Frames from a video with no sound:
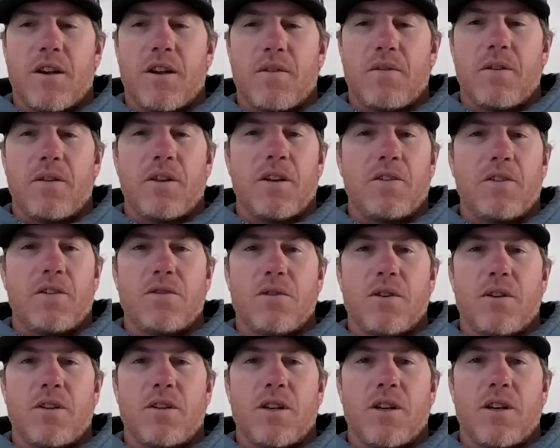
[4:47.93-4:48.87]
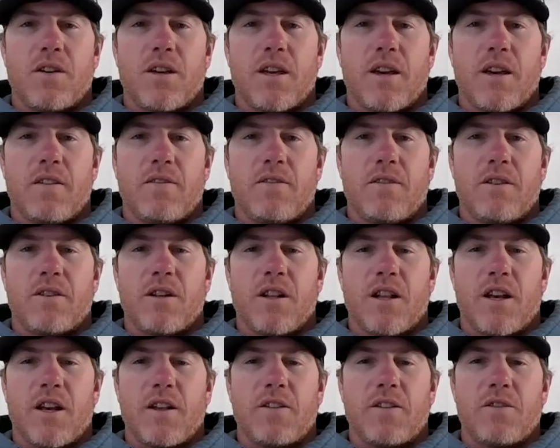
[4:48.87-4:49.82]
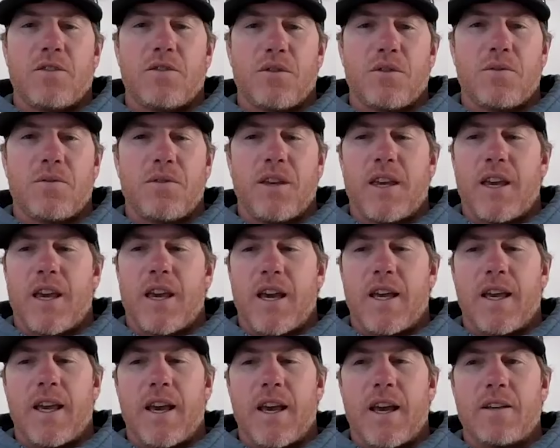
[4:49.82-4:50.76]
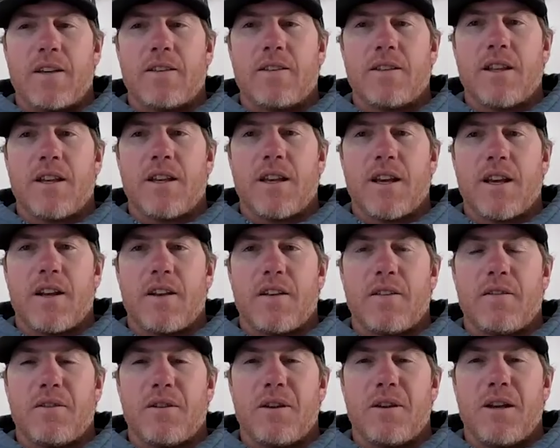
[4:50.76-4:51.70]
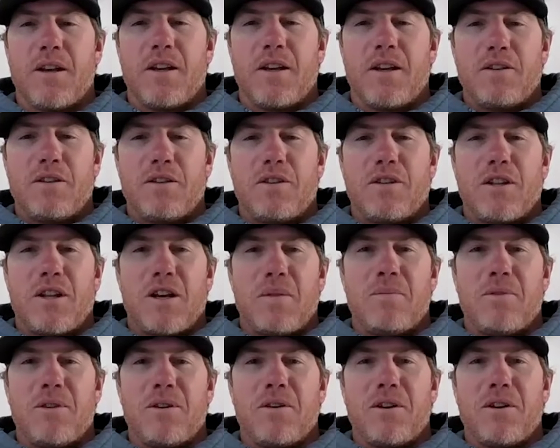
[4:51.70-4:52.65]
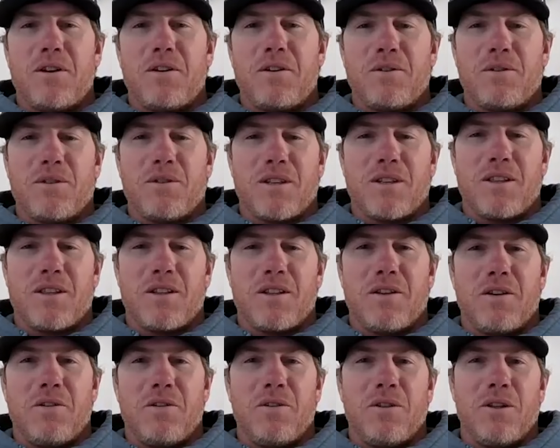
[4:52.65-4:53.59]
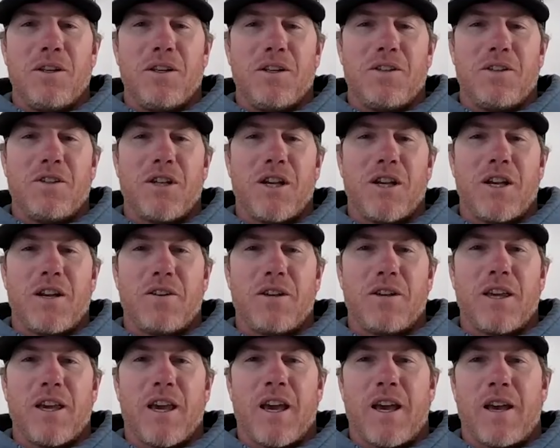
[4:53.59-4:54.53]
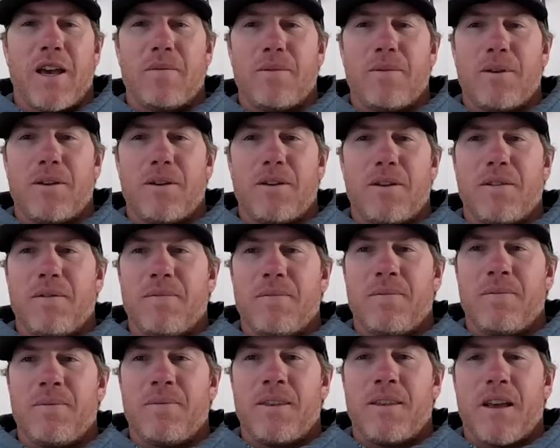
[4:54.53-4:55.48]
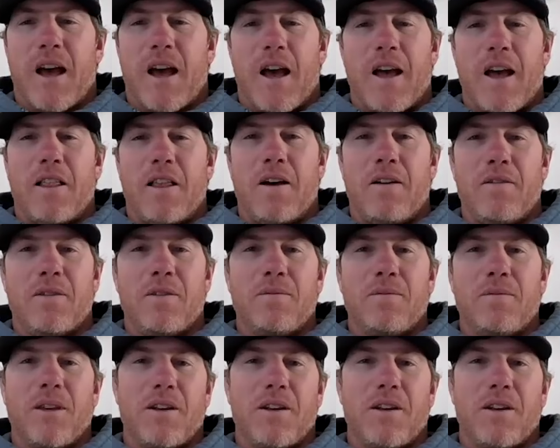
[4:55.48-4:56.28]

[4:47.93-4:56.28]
I really enjoy channel cat fishing. A lot of the trophy cat guys, they kind of snub their nose at the lowly channel cat, but I love them.